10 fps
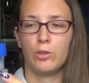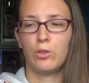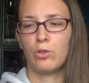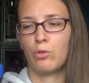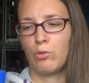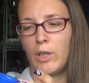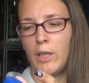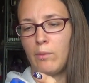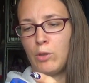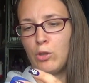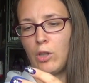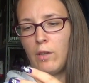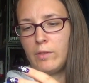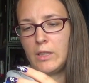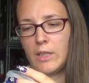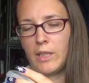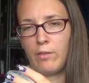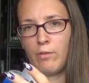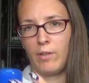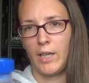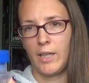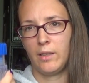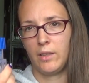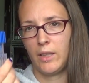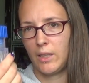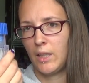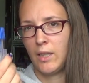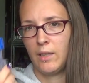which is great when you're having to give a rat like